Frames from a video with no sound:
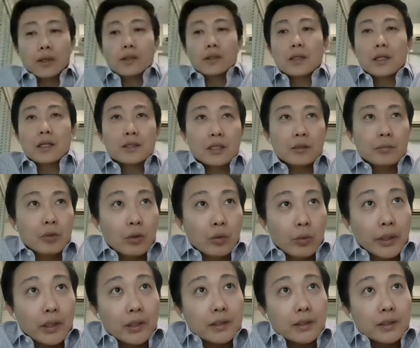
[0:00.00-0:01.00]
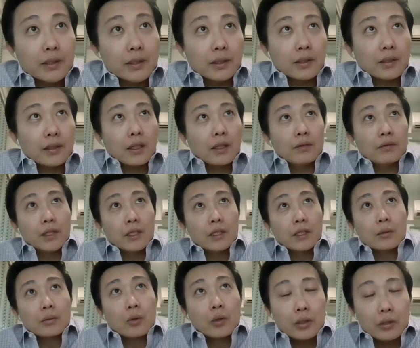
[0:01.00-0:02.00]
last couple of weeks, I've linked up
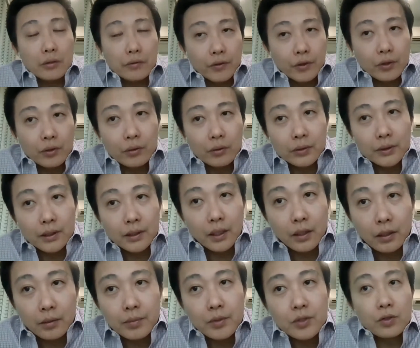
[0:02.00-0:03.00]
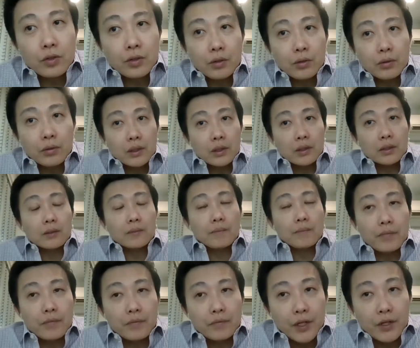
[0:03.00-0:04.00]
quite a few startups to
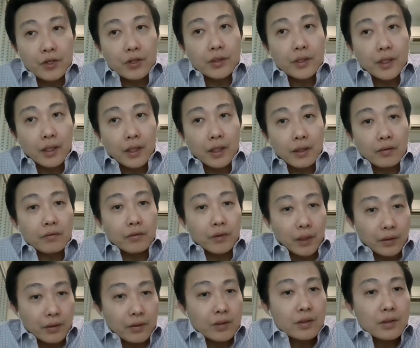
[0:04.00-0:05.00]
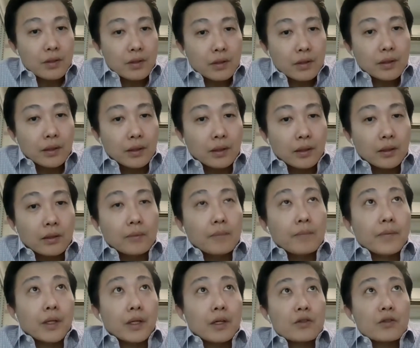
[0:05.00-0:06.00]
venture debt funds,
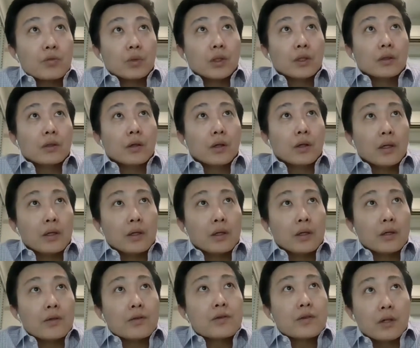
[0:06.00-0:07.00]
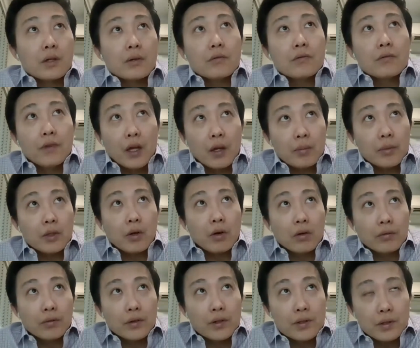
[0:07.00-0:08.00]
as well as some family
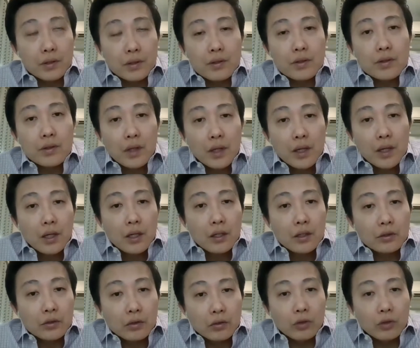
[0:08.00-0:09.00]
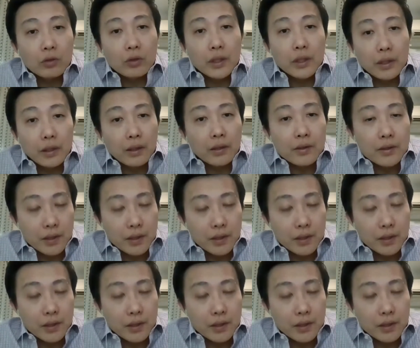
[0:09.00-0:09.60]
offices to look at,